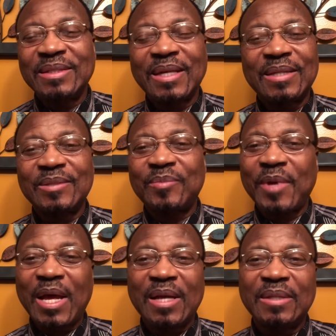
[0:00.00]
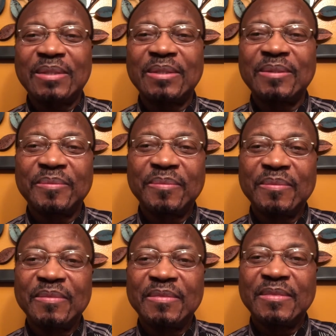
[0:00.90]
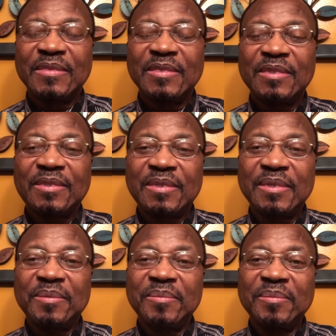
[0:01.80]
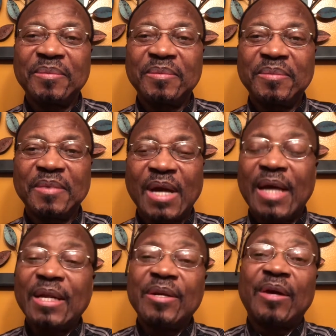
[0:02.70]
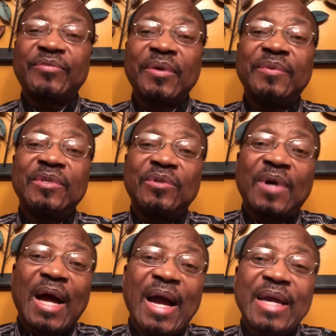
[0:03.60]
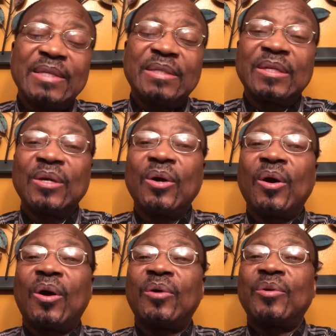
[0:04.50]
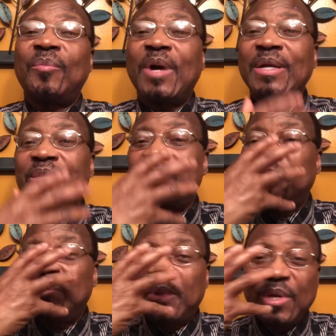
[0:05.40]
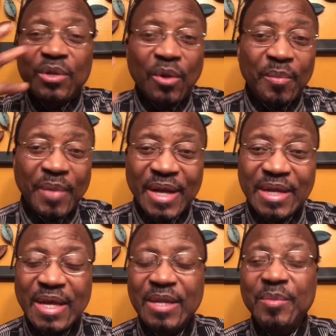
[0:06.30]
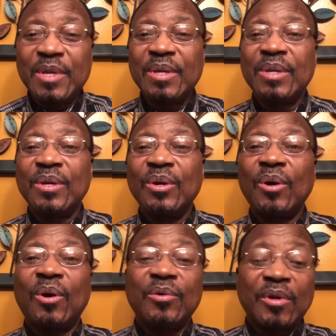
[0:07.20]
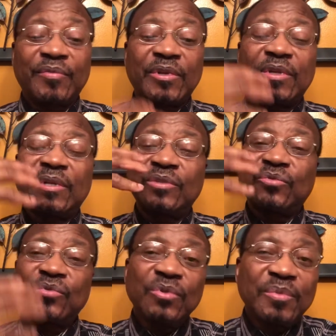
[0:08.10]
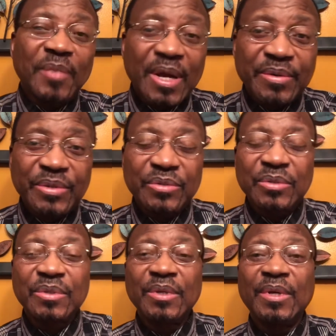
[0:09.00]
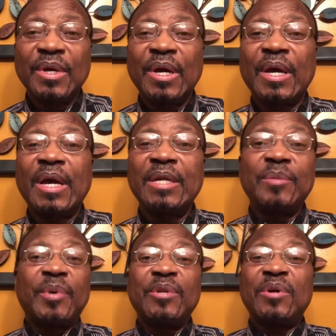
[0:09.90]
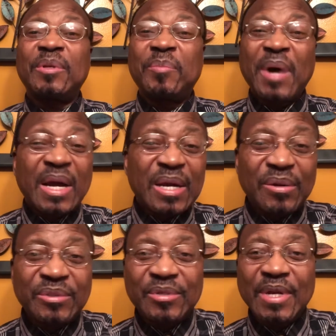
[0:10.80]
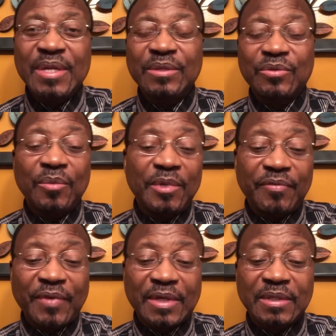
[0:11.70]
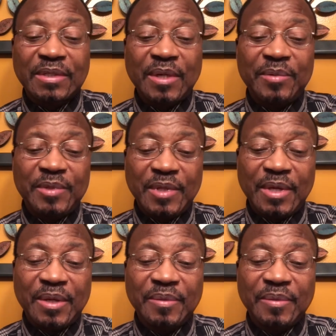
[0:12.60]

That is bad. You see, either you have something to hide, or your mind is being played on by the enemy, or you have not understood marriage. And depending on the background training, so many factors come in there.